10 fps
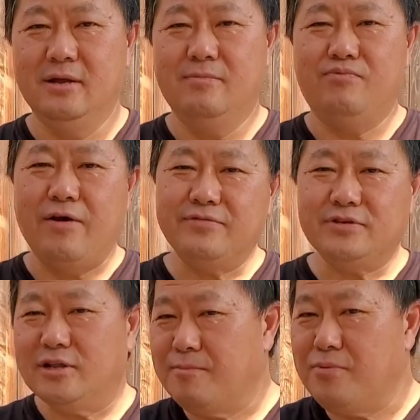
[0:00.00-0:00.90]
Preference
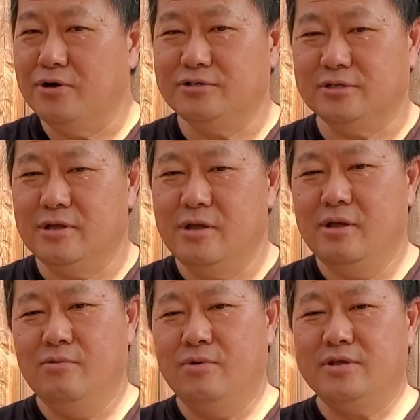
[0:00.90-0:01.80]
of the person.
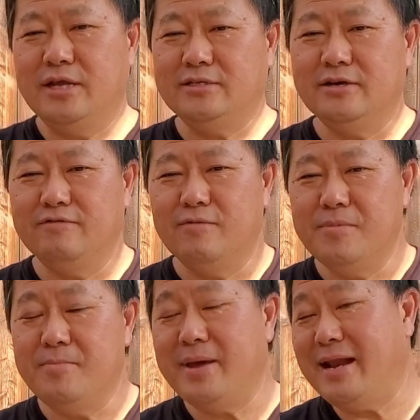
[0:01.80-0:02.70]
What tastes good for
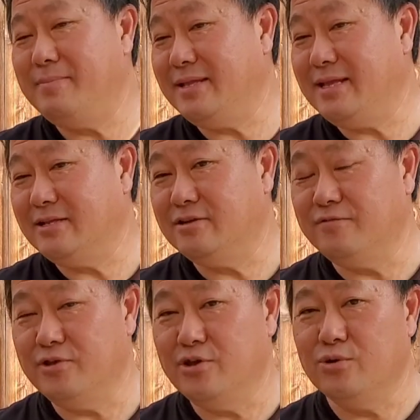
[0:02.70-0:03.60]
me may not be taste good for
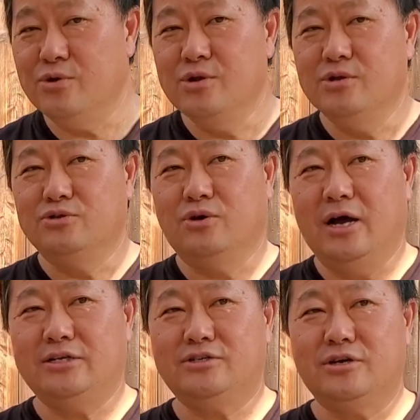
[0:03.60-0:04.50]
you. So I
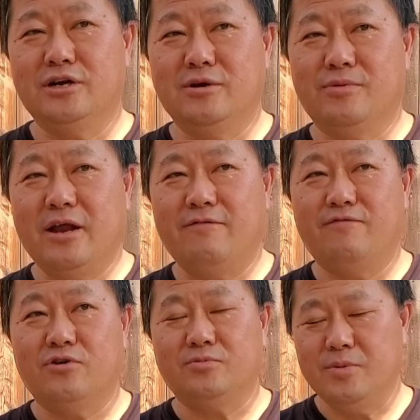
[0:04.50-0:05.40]
certainly will not
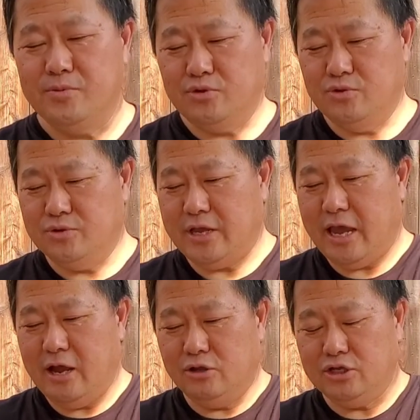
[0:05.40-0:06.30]
force people to say,
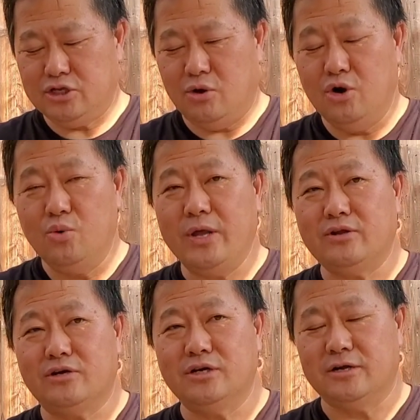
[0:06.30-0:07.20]
hey, this is the only way to
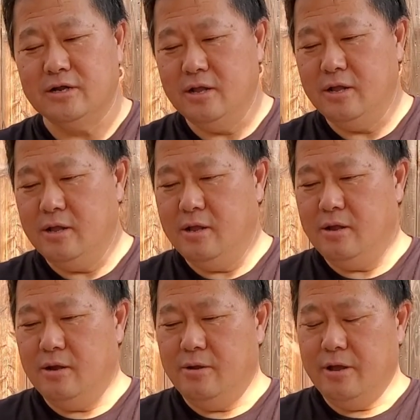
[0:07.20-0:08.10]
cook.
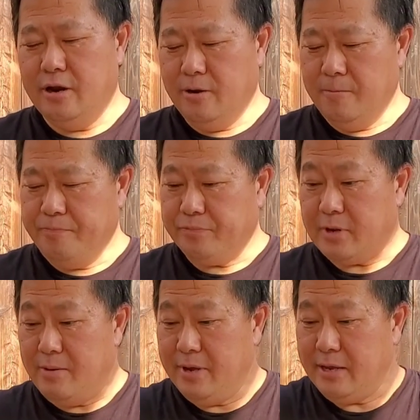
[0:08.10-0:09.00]

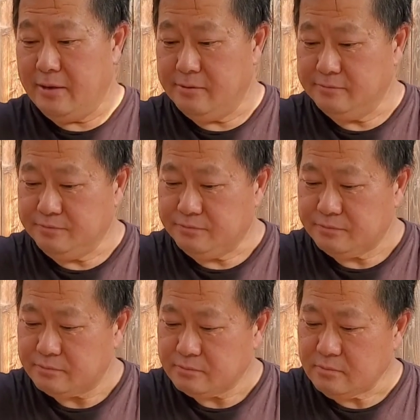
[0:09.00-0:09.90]
I mean,
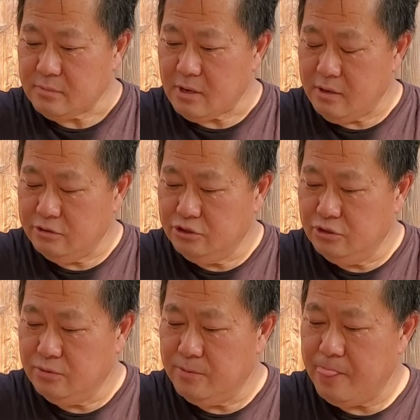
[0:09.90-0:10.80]

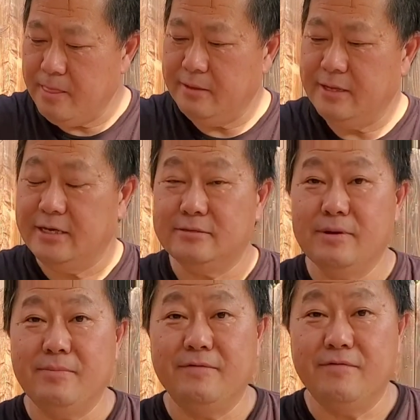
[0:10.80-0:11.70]
shoot, this may
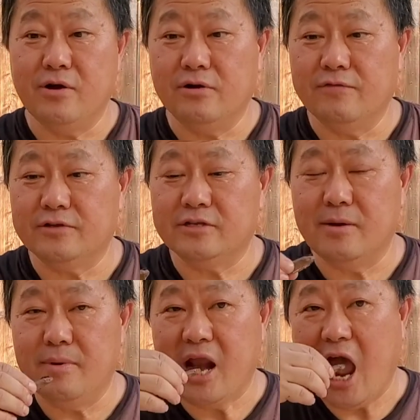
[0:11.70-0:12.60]
be real good for
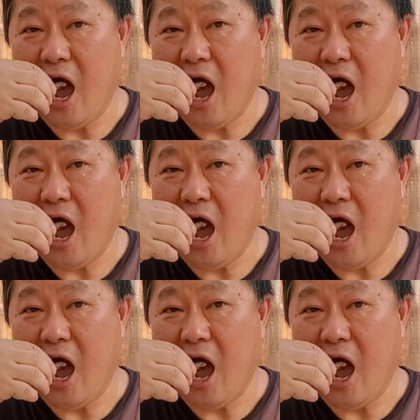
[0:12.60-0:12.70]
somebody.